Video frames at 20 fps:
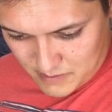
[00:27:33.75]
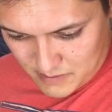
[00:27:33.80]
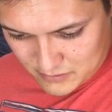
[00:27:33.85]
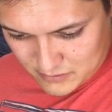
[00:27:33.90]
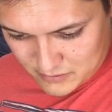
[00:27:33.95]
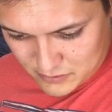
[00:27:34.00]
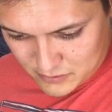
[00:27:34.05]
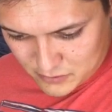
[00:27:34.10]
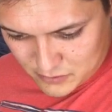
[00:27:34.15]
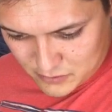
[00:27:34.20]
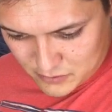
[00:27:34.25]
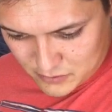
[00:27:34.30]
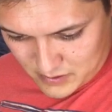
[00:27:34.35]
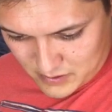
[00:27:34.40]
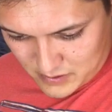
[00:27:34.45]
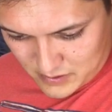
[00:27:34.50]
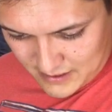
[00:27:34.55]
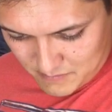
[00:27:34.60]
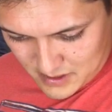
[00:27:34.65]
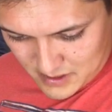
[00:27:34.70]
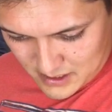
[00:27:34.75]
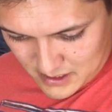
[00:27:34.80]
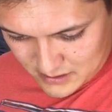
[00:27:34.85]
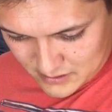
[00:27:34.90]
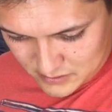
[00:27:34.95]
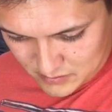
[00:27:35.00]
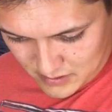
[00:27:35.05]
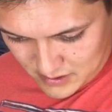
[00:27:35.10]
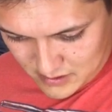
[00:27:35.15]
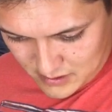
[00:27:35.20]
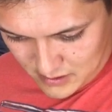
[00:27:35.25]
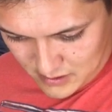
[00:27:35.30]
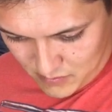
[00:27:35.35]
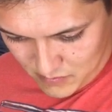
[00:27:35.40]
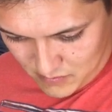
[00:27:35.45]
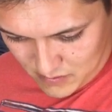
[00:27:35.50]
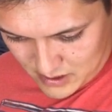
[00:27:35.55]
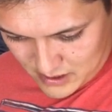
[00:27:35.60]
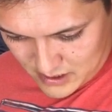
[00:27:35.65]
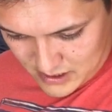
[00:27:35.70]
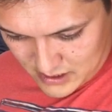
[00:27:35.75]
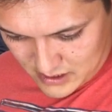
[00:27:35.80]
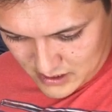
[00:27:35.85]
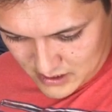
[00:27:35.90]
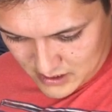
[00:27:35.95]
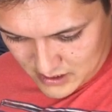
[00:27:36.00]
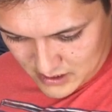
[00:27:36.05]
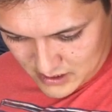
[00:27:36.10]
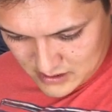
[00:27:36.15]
27 minutes, so I think I want to